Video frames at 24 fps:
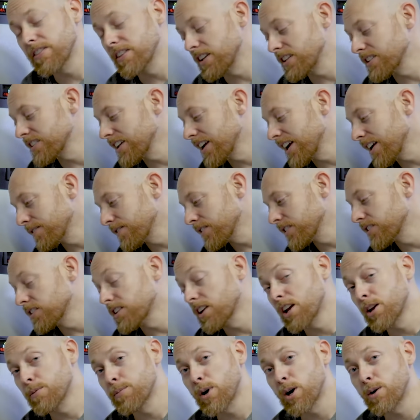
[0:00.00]
things I have to
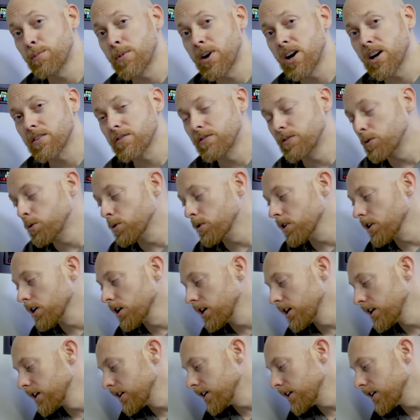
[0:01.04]
say about Mach 4.